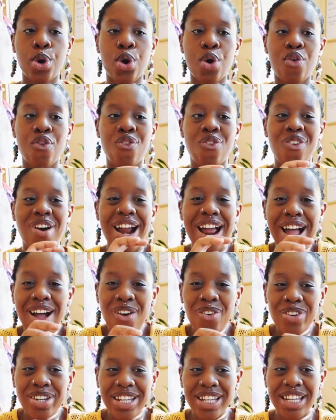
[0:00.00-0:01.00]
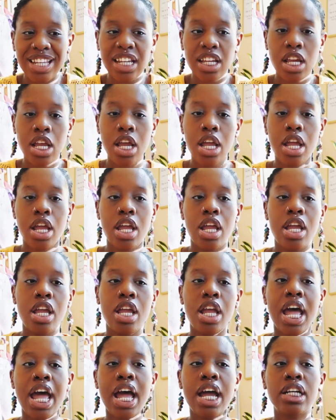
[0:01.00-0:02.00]
around it,
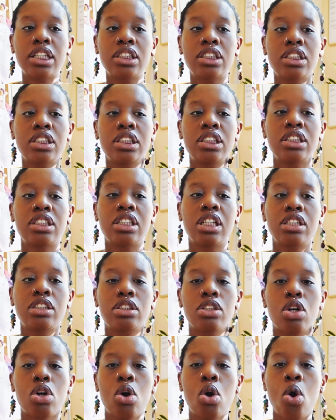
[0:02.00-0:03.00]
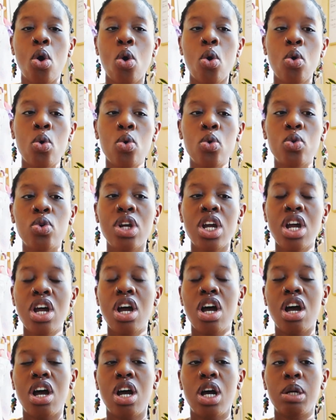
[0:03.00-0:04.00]
it actually sends a code
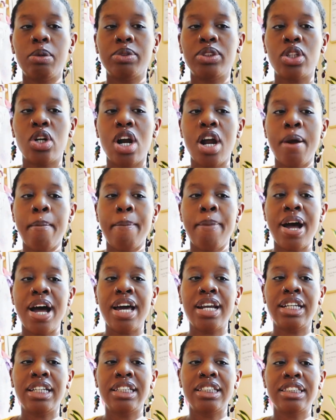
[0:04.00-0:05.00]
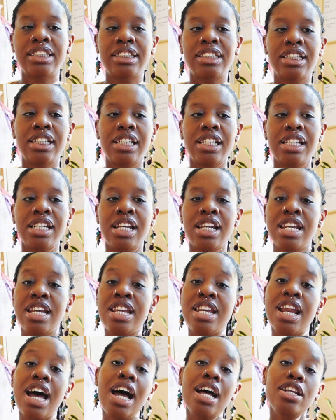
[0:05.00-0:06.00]
to our bodies to
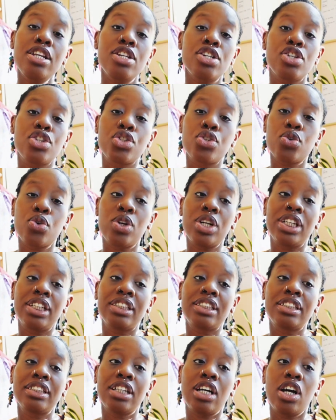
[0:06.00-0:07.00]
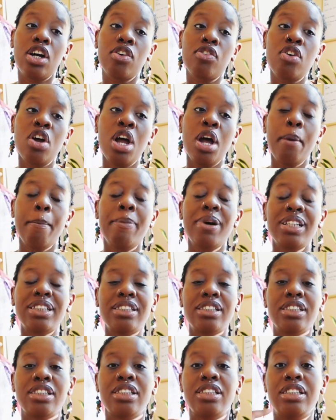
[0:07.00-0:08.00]
not destroy itself, but
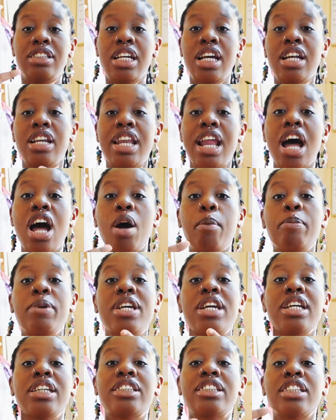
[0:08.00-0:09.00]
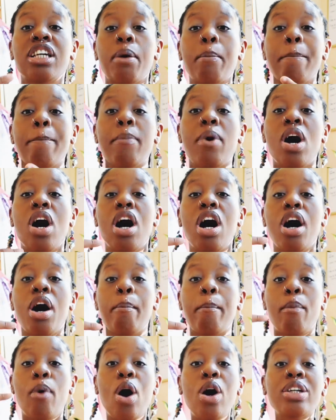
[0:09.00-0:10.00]
to then now begin to
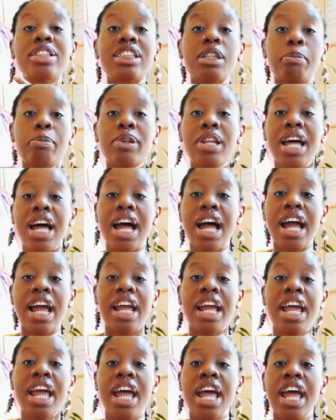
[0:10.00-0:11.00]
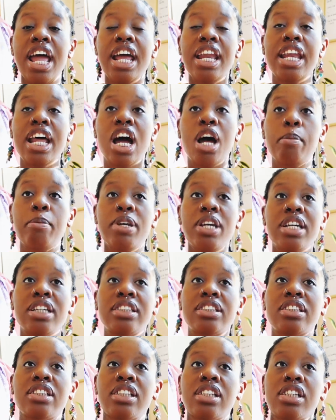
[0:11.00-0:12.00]
multiply, and now begin
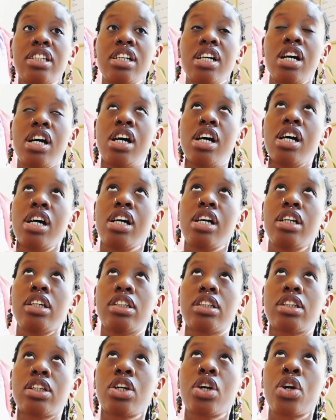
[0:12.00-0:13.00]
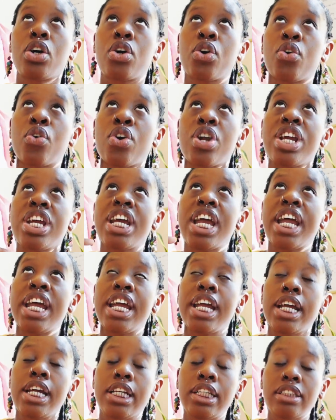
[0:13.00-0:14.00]
to create